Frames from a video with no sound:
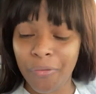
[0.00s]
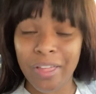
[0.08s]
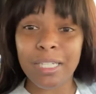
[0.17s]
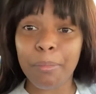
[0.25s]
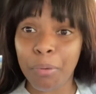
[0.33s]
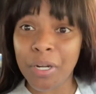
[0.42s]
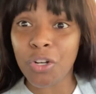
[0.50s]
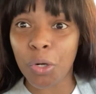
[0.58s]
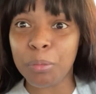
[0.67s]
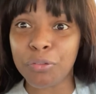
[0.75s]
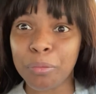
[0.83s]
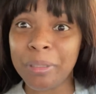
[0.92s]
That's pretty
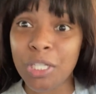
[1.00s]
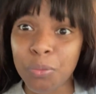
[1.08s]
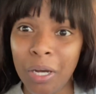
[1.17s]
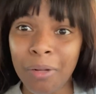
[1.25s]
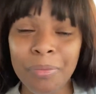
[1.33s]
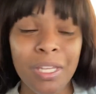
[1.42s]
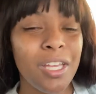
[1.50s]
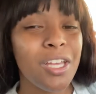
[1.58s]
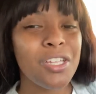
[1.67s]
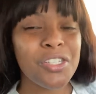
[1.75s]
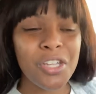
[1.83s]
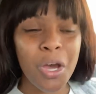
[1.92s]
normal for me as well.
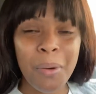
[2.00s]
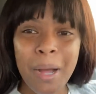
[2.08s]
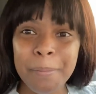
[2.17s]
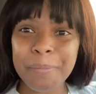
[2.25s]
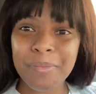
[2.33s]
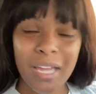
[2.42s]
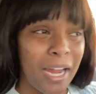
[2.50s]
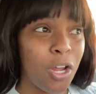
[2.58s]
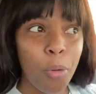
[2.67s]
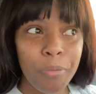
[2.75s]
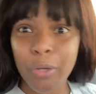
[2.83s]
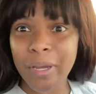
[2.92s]
So I
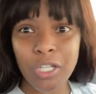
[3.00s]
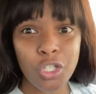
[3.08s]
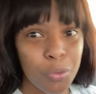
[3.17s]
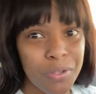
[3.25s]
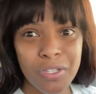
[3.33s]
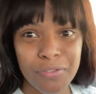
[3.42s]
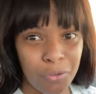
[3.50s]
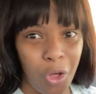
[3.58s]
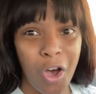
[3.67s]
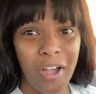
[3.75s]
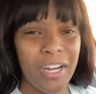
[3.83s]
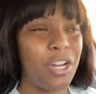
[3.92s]
hope that you guys enjoyed this
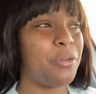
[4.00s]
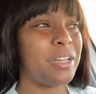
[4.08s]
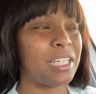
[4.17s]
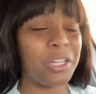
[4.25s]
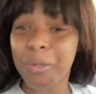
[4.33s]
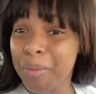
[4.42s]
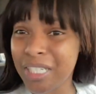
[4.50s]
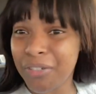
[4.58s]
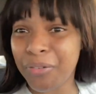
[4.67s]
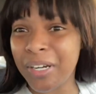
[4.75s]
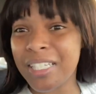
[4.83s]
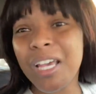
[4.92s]
vlog. I know that it's a little bit
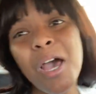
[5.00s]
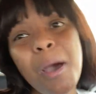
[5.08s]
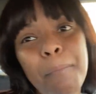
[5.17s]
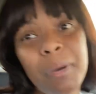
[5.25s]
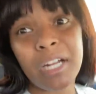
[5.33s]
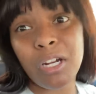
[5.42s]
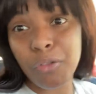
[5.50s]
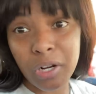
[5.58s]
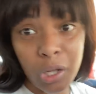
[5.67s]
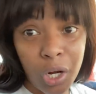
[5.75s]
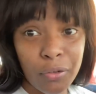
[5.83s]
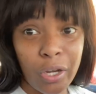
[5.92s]
different, but I know that a
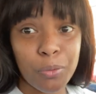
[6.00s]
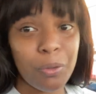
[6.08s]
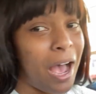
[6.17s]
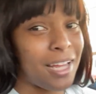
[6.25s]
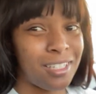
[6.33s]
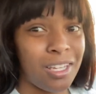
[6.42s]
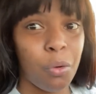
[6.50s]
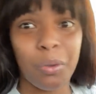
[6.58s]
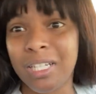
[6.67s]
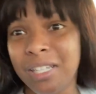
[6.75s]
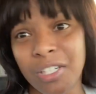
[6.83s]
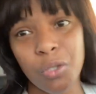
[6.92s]
lot of you guys were asking what
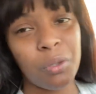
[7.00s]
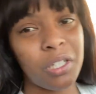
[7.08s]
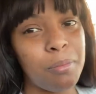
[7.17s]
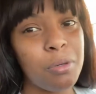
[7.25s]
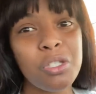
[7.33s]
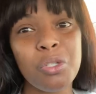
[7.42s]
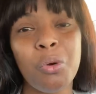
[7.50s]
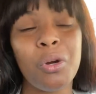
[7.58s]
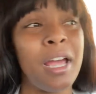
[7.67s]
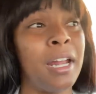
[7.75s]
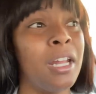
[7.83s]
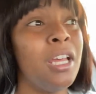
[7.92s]
it's like to work in a bookstore
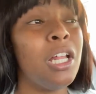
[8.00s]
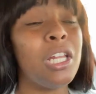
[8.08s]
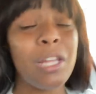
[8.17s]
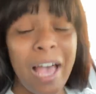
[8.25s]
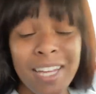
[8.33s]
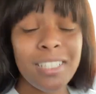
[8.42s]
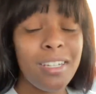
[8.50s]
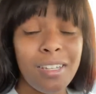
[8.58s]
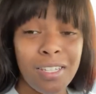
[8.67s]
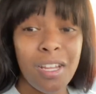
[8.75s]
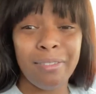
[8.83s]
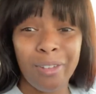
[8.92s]
and asking to
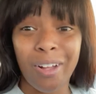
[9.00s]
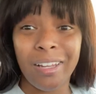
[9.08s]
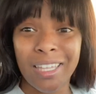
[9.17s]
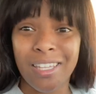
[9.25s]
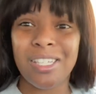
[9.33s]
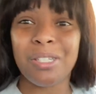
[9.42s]
see a vlog like this.